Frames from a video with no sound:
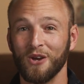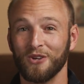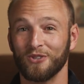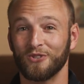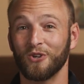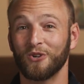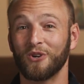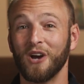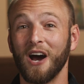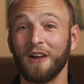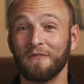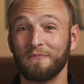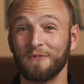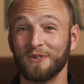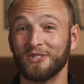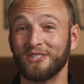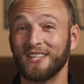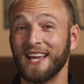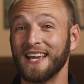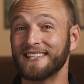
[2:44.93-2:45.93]
So God
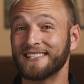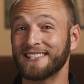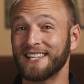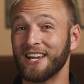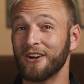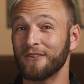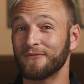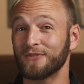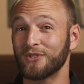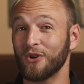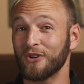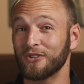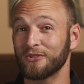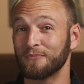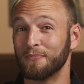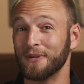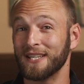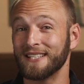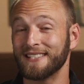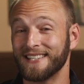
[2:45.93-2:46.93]
first takes care of Saul's
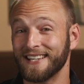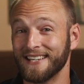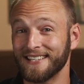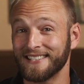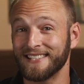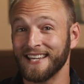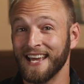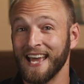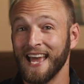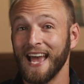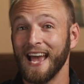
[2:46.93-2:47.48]
business,